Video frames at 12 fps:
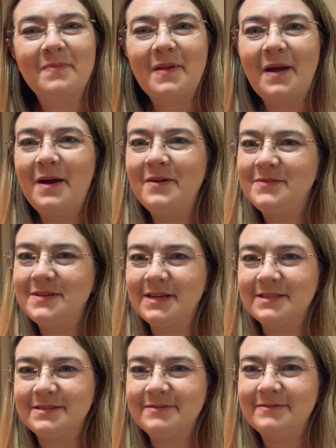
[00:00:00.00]
I've
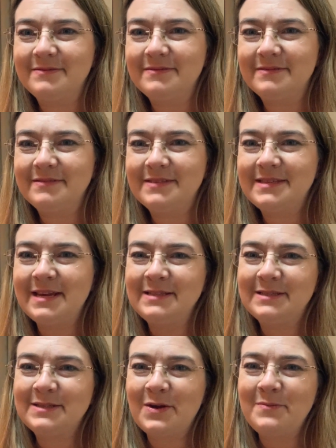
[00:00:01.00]
just seen
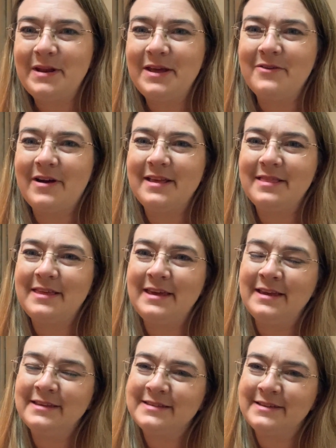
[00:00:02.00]
so many great
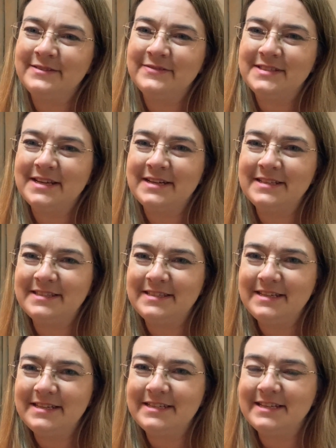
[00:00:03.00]
things and have started
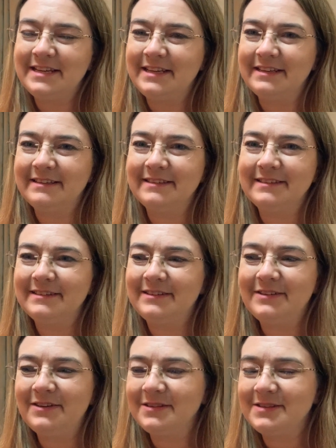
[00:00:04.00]
stitching
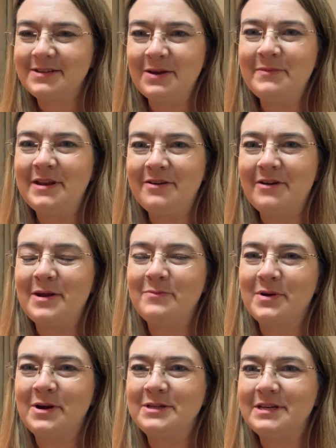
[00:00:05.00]
so many great
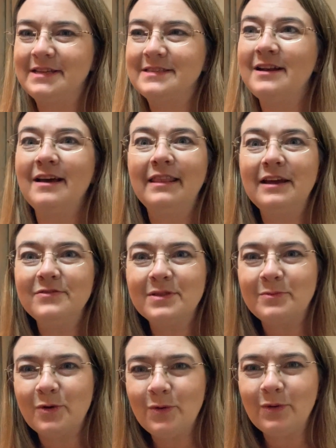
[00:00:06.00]
projects, and I love
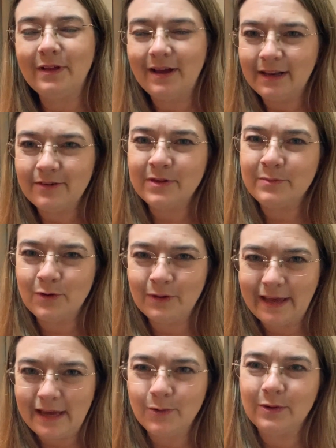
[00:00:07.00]
them all. I love them all
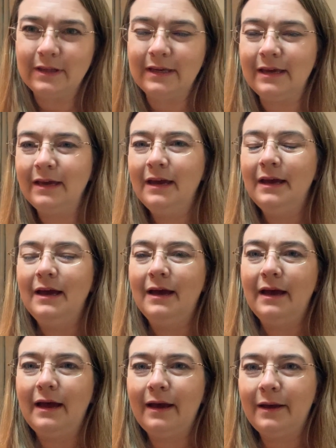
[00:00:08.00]
equally.
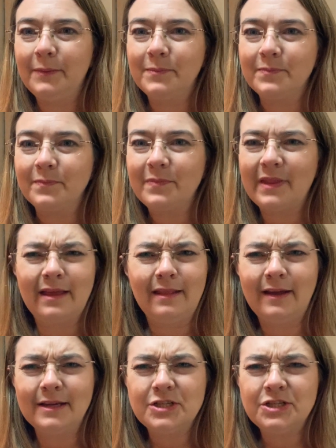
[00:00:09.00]
I
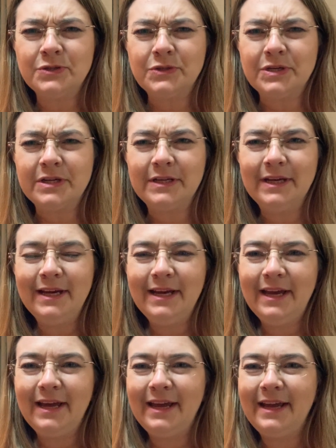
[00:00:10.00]
like children,
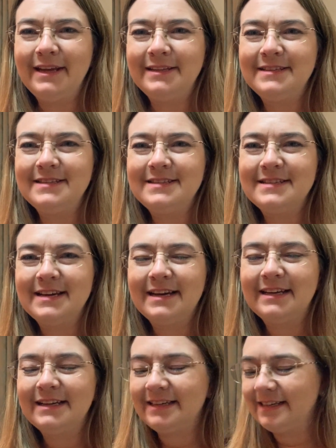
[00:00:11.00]
and
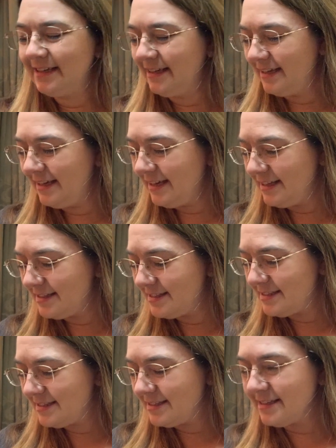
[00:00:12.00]

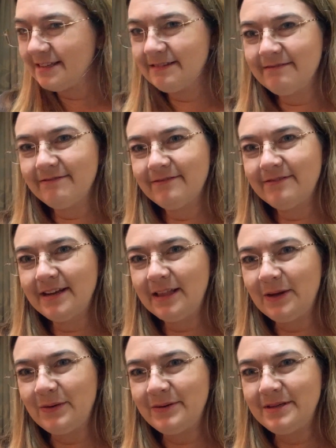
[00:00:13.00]
it's
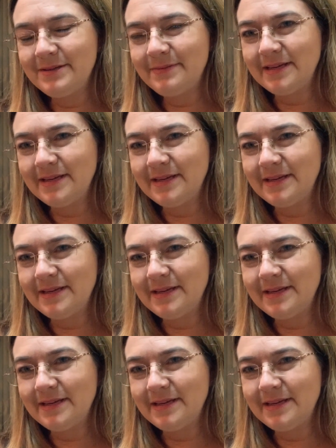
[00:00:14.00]
really good to be